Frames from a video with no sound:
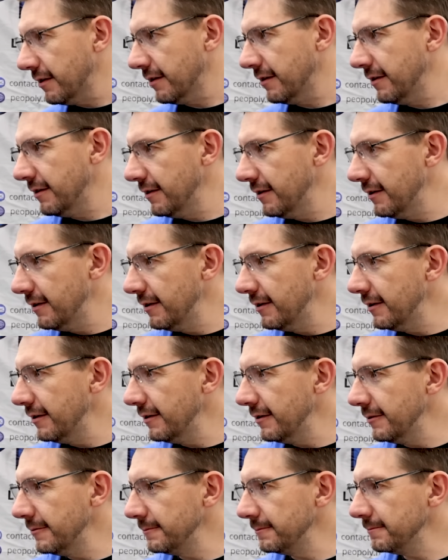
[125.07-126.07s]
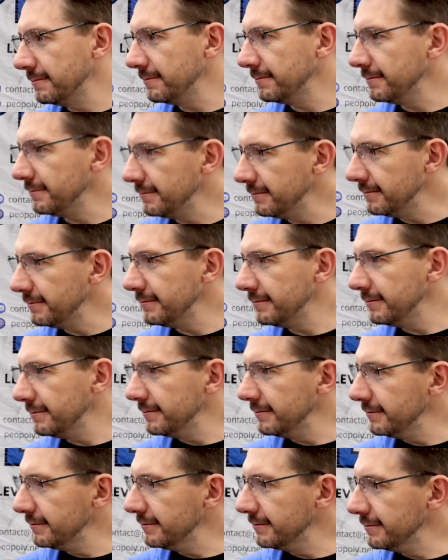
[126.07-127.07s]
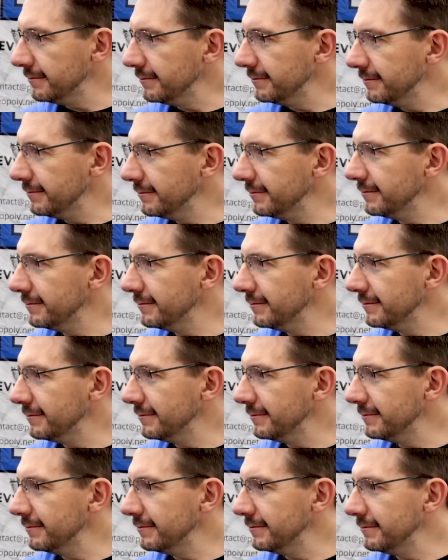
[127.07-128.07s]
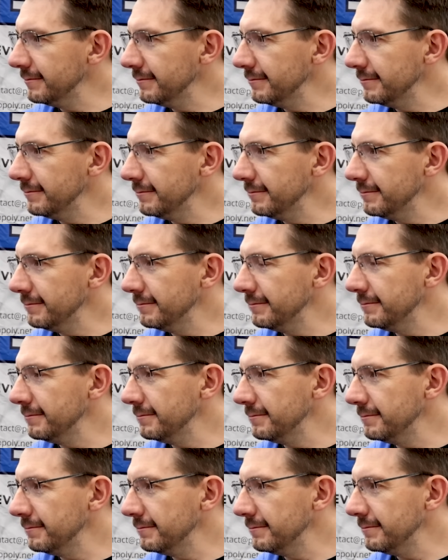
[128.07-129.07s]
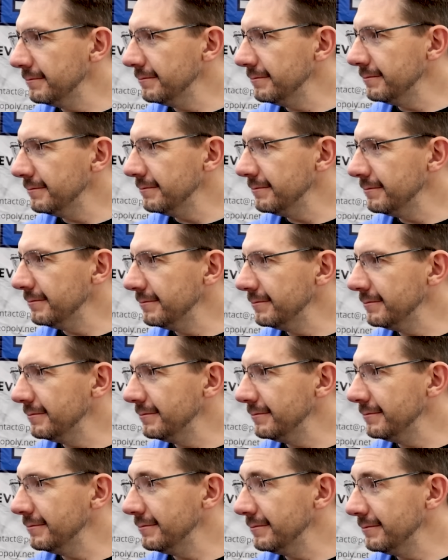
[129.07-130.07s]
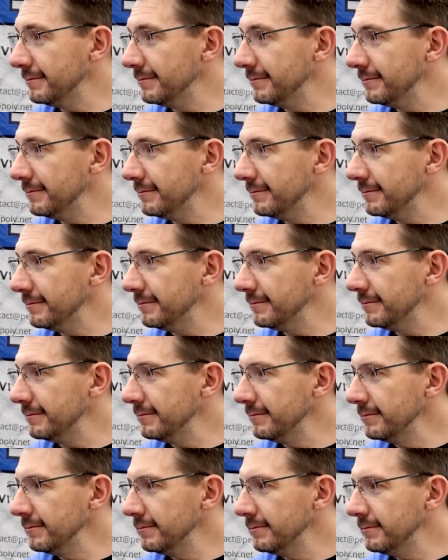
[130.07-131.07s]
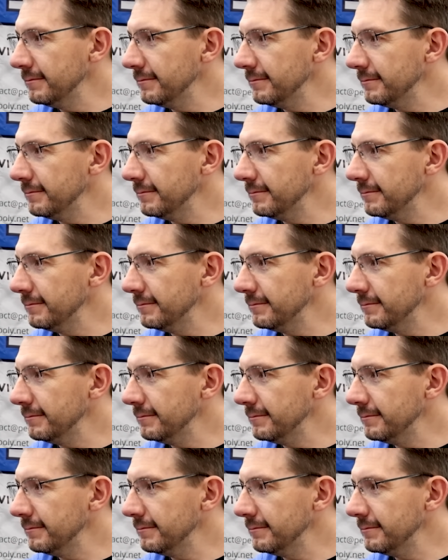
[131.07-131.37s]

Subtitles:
(silent)